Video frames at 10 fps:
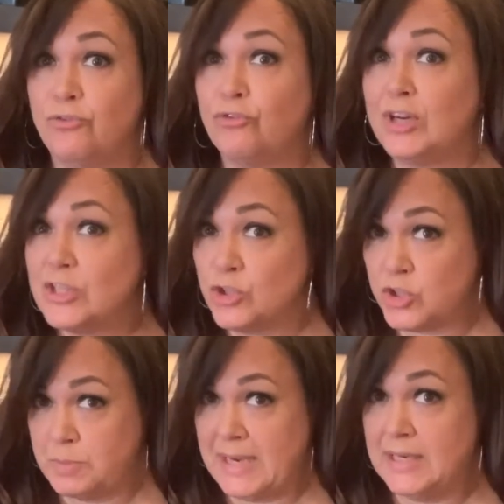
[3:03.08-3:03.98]
freezer
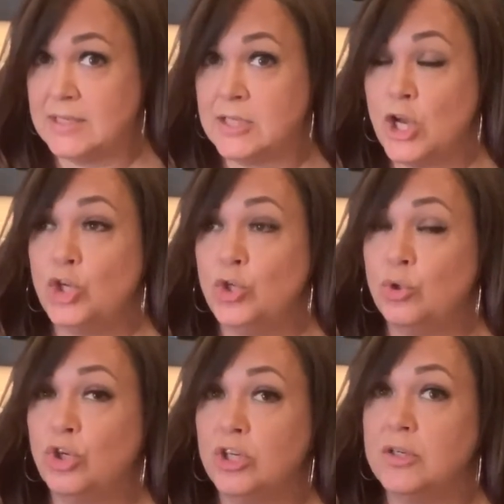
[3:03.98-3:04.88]
space,
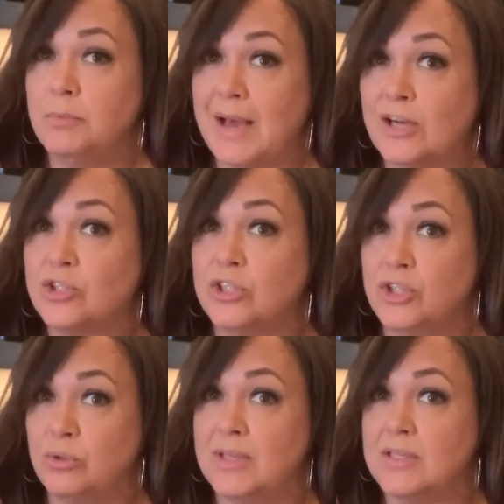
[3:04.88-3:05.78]
you could actually
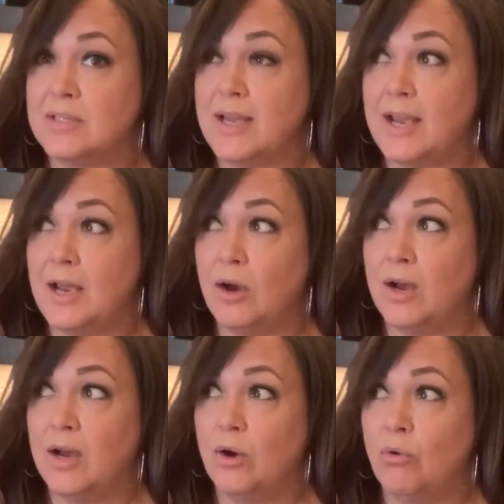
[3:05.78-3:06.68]
do this
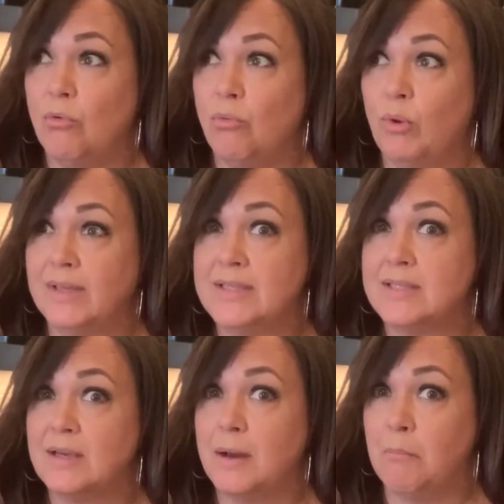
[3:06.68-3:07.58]

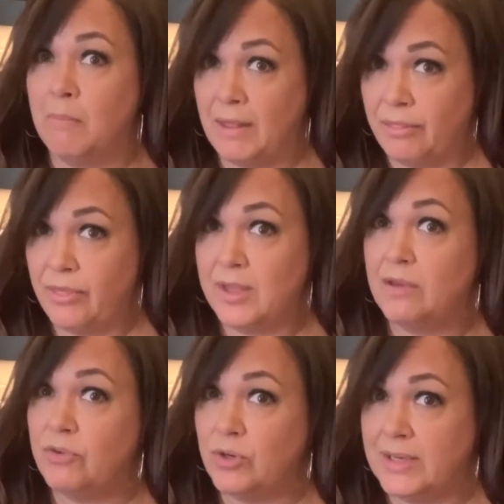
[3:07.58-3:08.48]
once a month
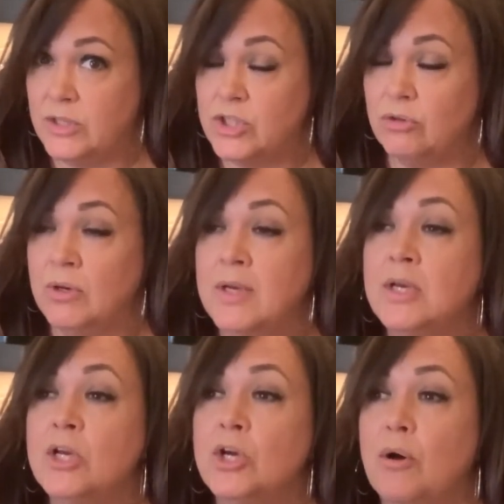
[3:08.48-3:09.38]
if you needed to.
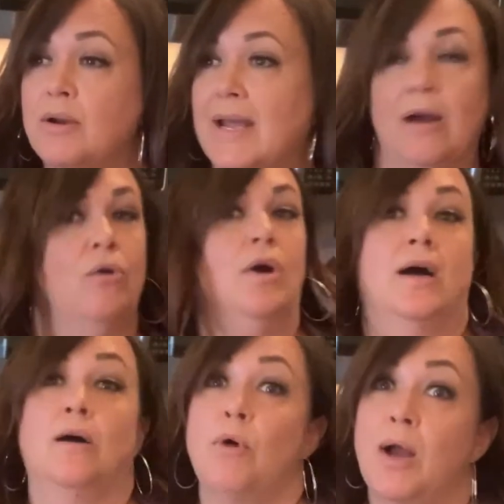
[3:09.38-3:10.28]

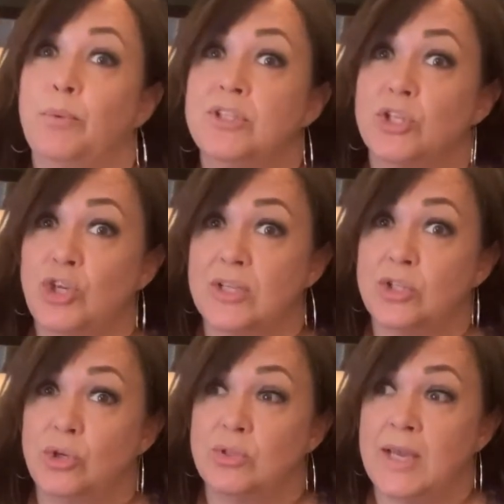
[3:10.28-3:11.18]
Now, I would
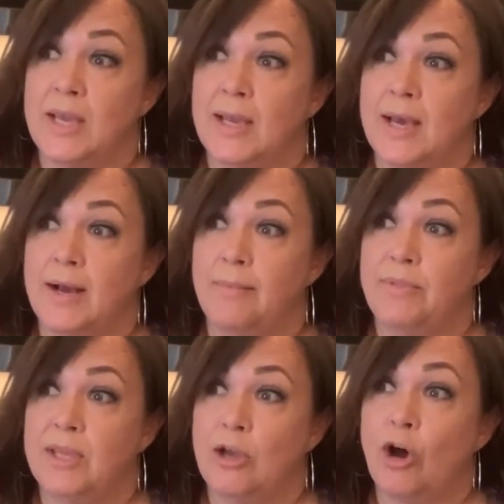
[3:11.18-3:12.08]
suggest using
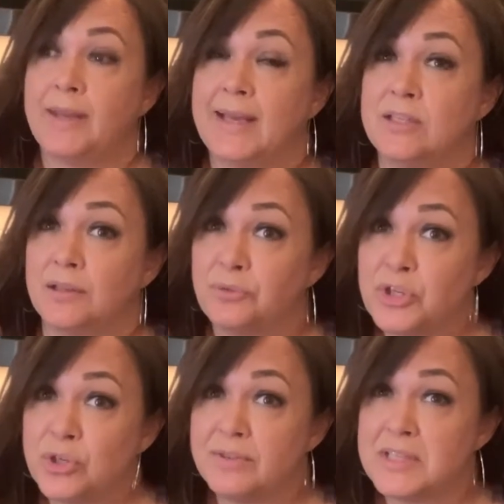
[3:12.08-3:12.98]
the online delivery
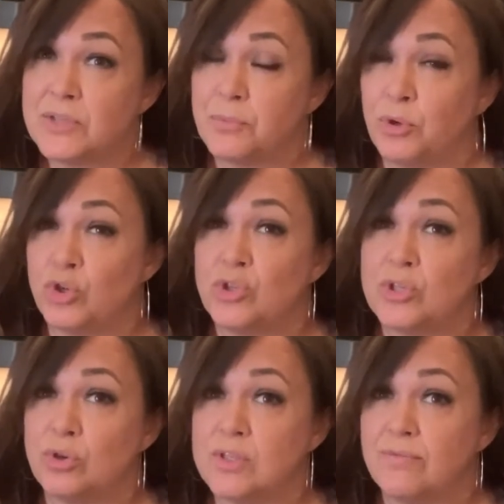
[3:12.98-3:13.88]
services from grocery
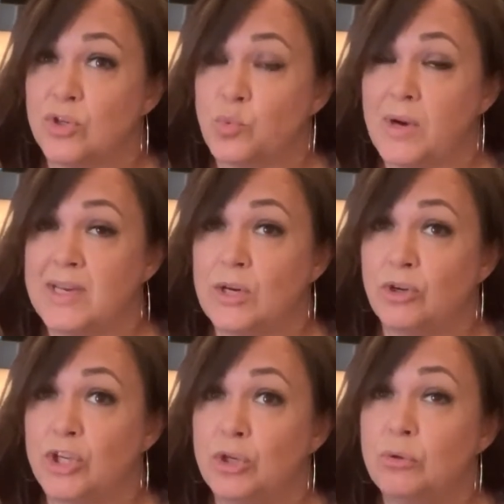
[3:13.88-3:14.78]
stores if there's one near
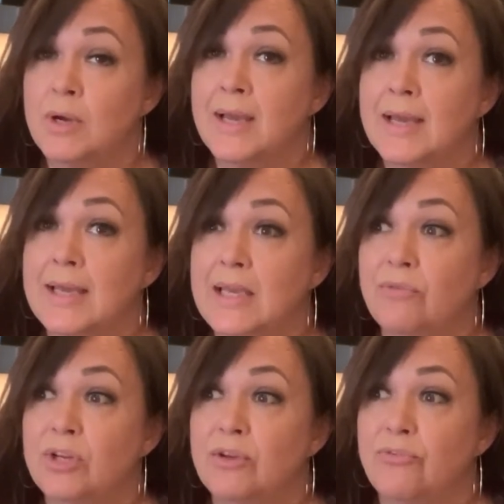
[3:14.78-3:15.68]
you,
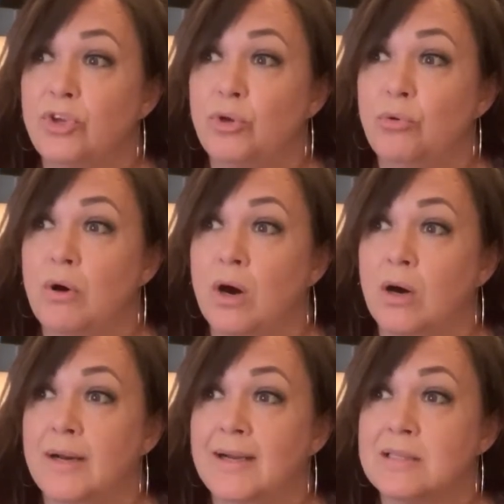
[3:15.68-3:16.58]
even if you
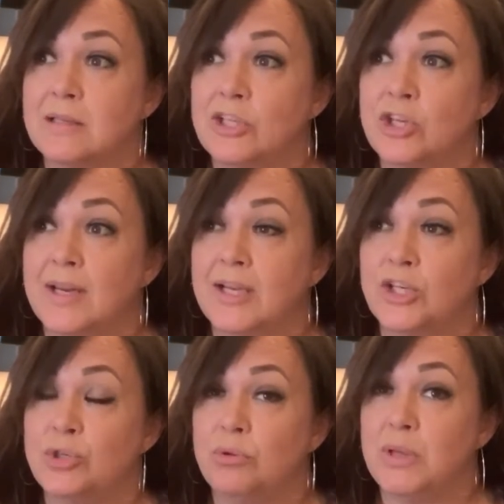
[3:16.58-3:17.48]
are in isolation and
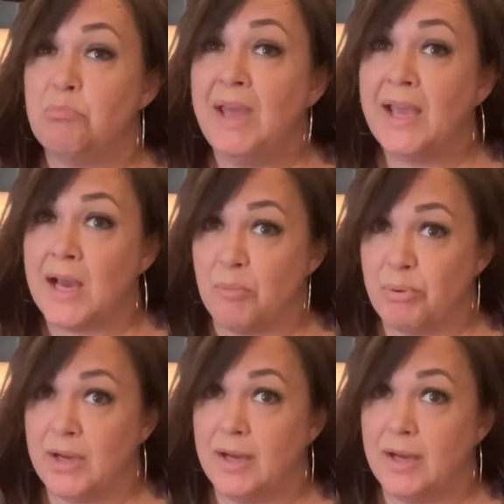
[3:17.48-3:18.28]
can do the pickup